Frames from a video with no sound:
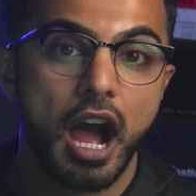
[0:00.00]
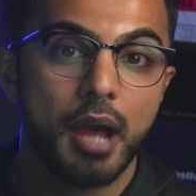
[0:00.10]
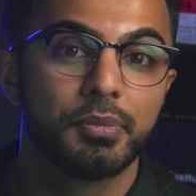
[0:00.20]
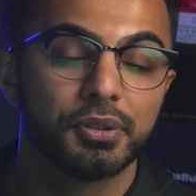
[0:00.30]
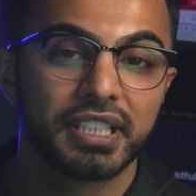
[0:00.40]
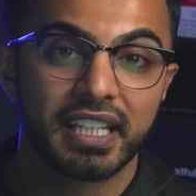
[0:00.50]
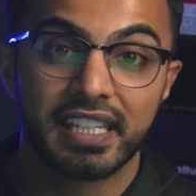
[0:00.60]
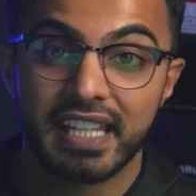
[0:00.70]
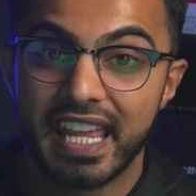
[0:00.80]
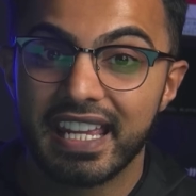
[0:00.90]
I'm building
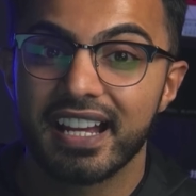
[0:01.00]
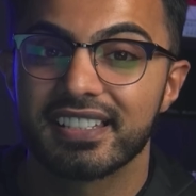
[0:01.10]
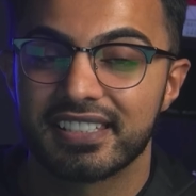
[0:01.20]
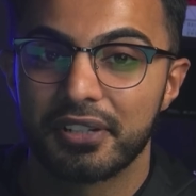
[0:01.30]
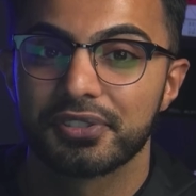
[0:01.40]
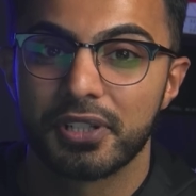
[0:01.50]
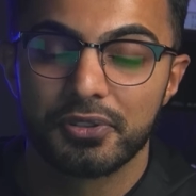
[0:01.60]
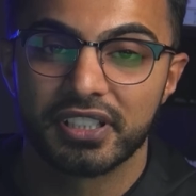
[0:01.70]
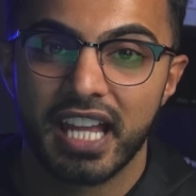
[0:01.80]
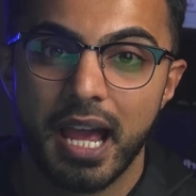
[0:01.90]
an AI sales
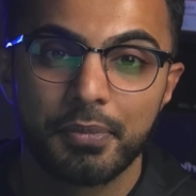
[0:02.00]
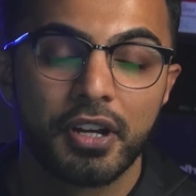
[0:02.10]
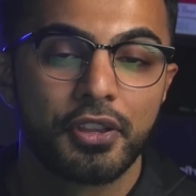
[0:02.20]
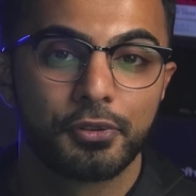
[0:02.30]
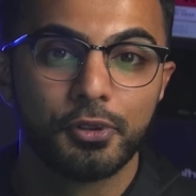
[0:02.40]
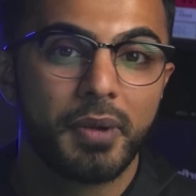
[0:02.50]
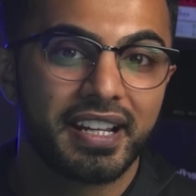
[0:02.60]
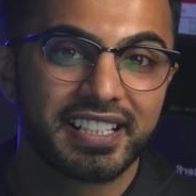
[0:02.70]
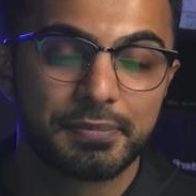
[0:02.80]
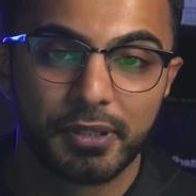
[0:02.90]
coaching app through my
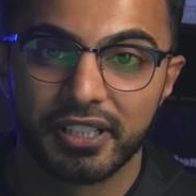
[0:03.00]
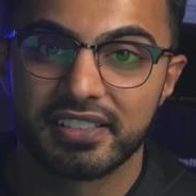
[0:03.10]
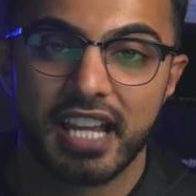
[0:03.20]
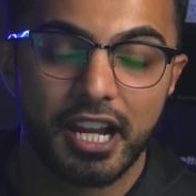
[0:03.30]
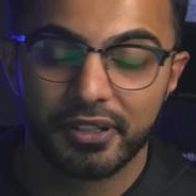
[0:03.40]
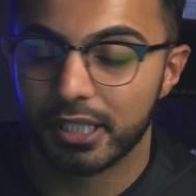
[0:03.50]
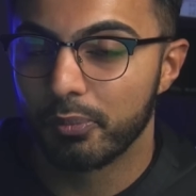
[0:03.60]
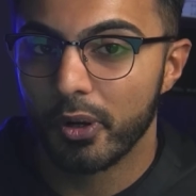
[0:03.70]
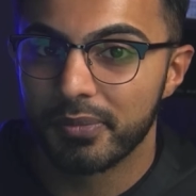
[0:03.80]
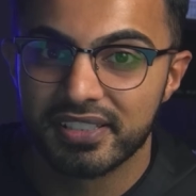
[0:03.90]
experience hiring
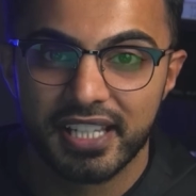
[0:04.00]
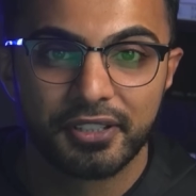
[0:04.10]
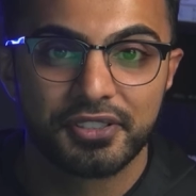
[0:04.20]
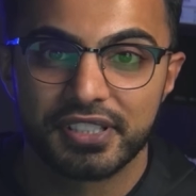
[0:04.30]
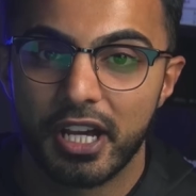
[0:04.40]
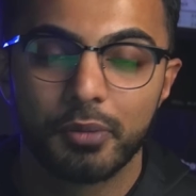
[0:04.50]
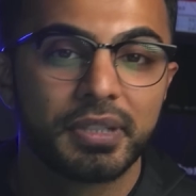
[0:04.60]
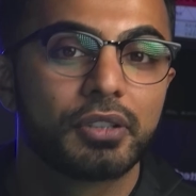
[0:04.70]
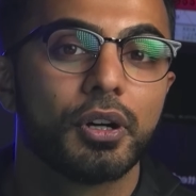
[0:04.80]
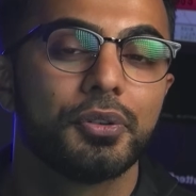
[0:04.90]
appointment setters to help me
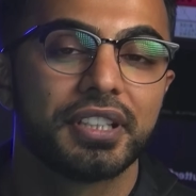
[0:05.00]
grow the